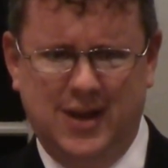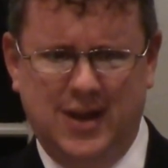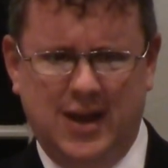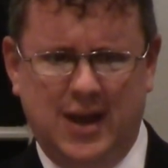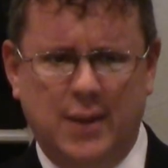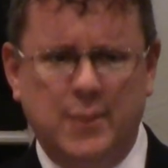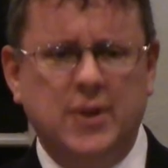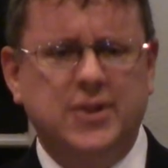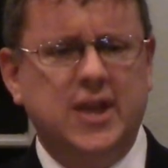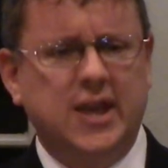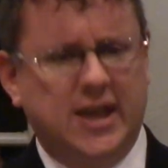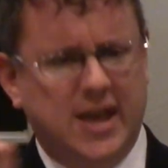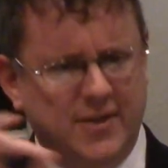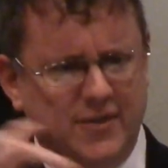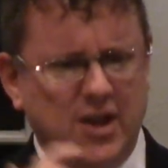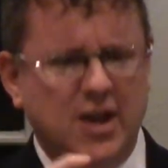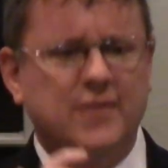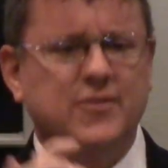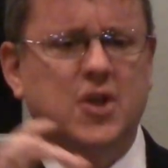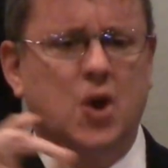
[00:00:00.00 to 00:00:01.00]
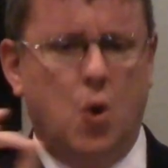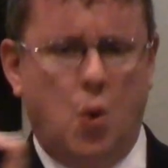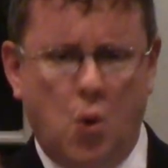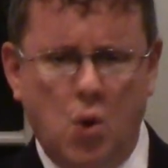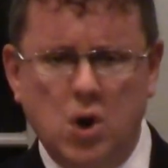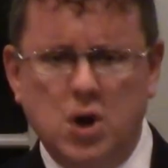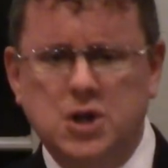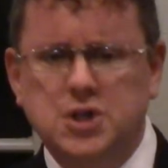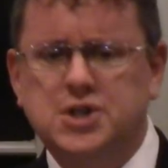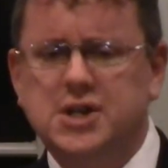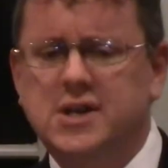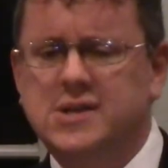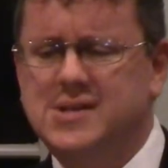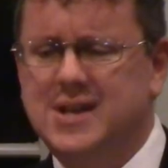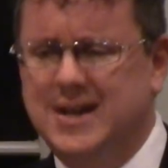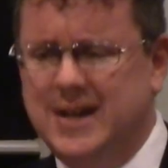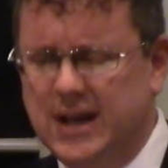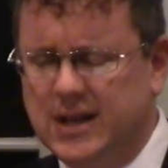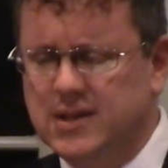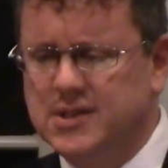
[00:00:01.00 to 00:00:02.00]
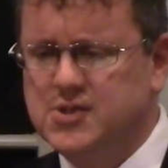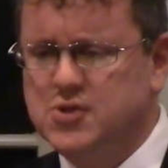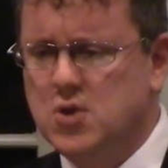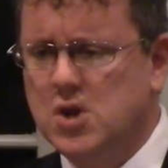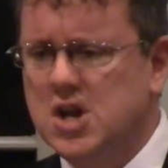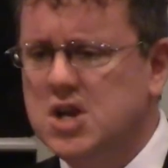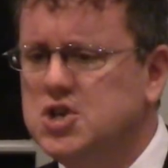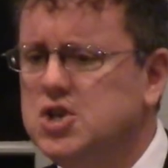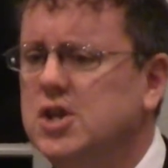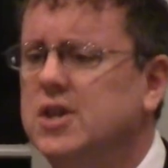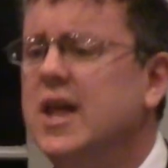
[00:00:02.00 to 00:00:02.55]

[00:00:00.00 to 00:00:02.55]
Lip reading: But the giving of the orange is a Nicolas tradition.